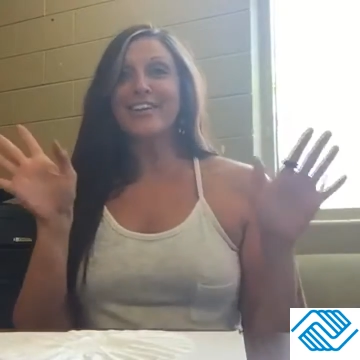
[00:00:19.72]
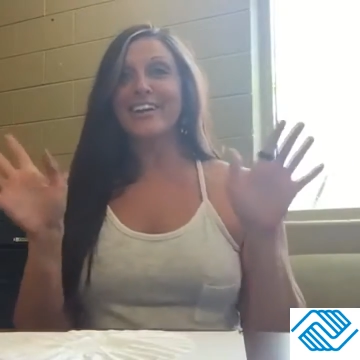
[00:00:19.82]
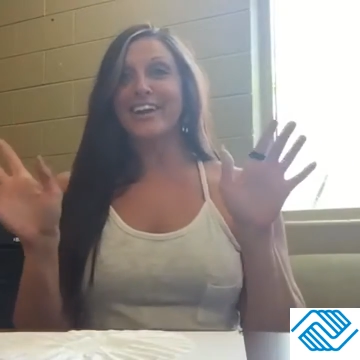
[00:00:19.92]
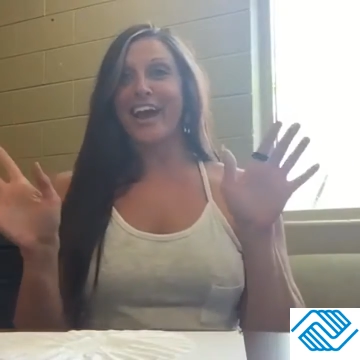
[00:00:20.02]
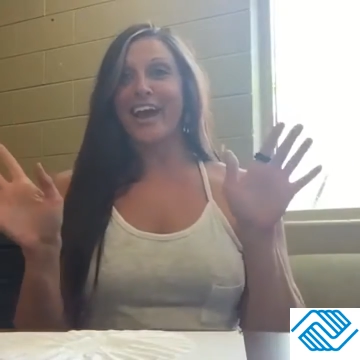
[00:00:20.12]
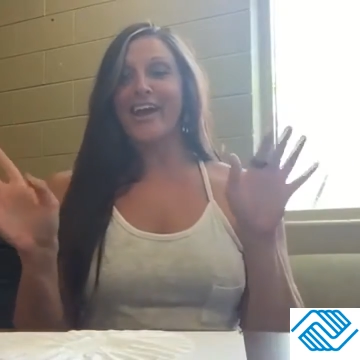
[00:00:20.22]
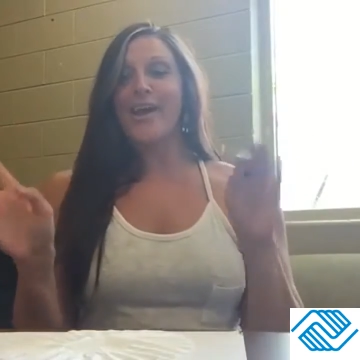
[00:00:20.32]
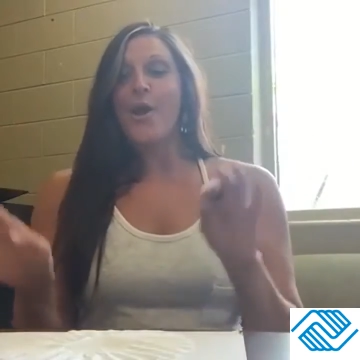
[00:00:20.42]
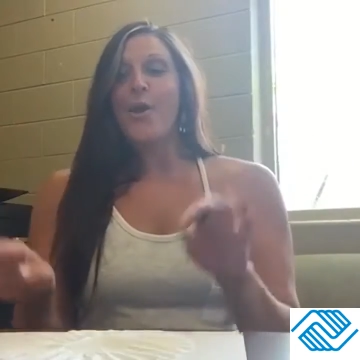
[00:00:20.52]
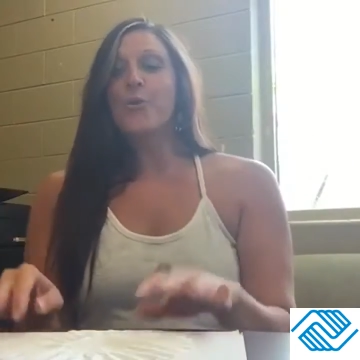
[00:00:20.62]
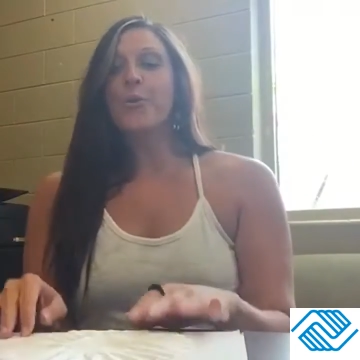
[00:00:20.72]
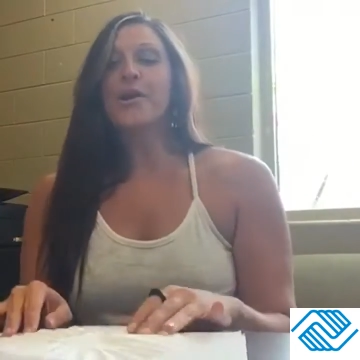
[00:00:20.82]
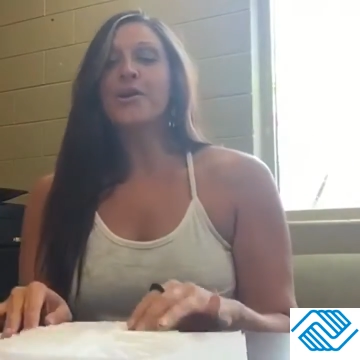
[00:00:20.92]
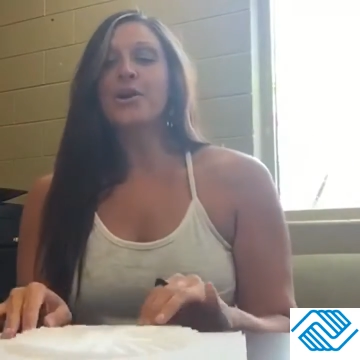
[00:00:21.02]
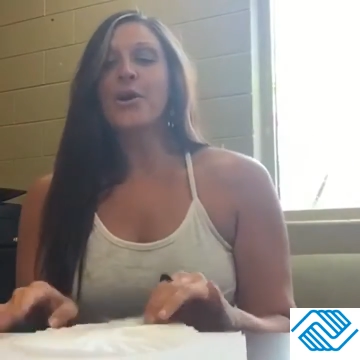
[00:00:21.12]
today,
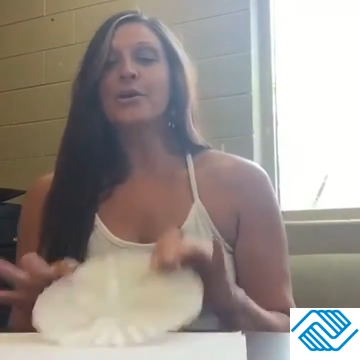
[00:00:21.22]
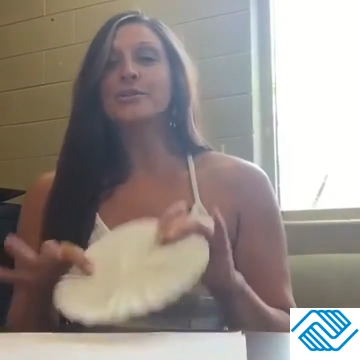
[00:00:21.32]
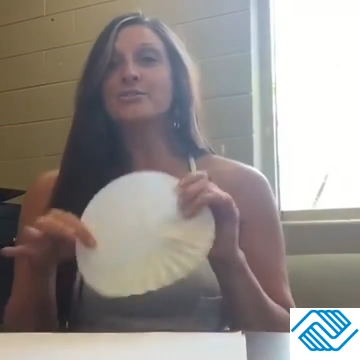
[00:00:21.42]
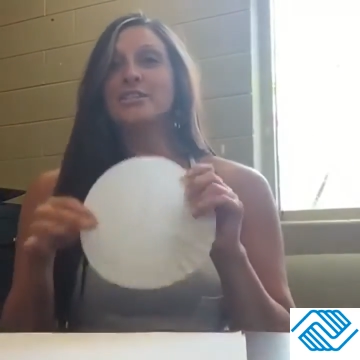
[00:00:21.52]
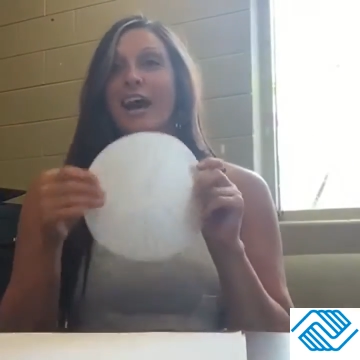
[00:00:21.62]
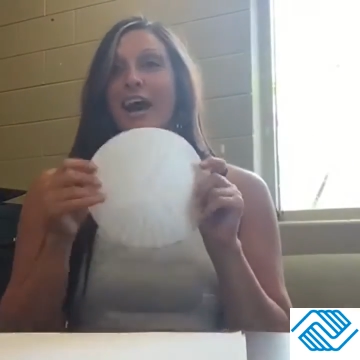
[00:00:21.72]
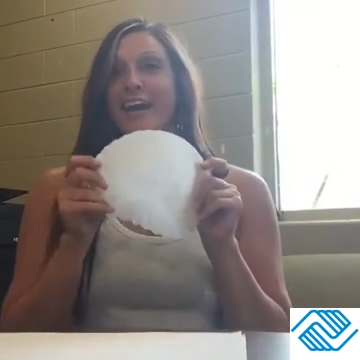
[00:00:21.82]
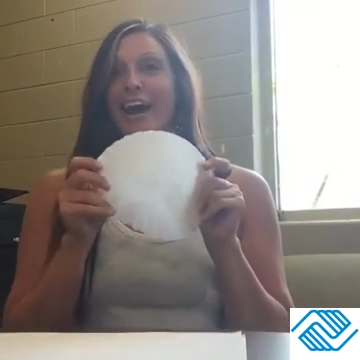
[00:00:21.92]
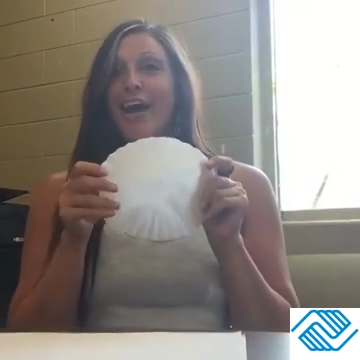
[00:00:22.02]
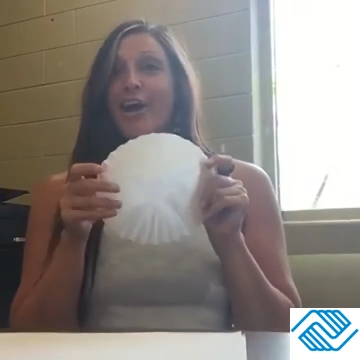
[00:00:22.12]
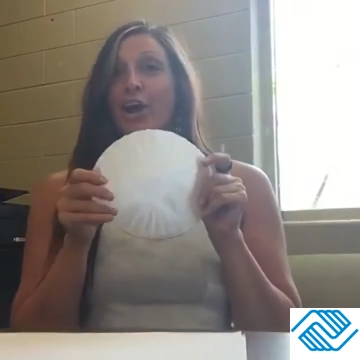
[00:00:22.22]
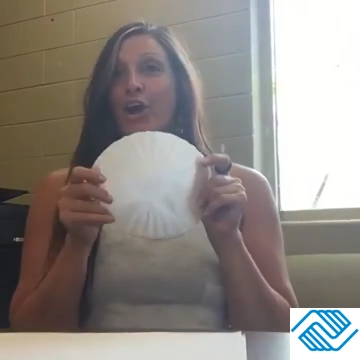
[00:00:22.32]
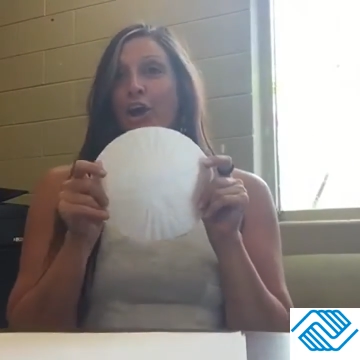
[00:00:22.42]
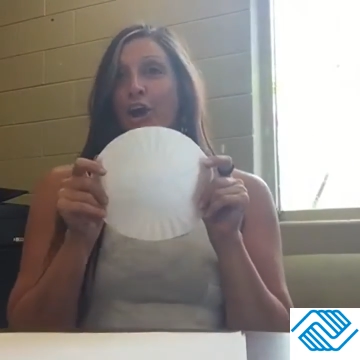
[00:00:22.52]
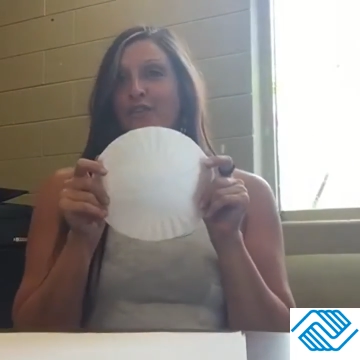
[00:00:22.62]
we are going to tie-dye
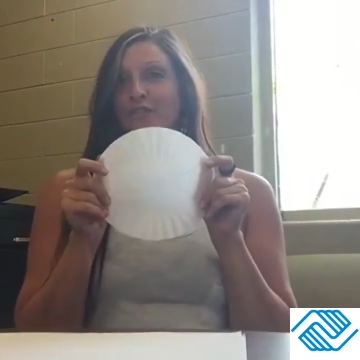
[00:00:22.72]
coffee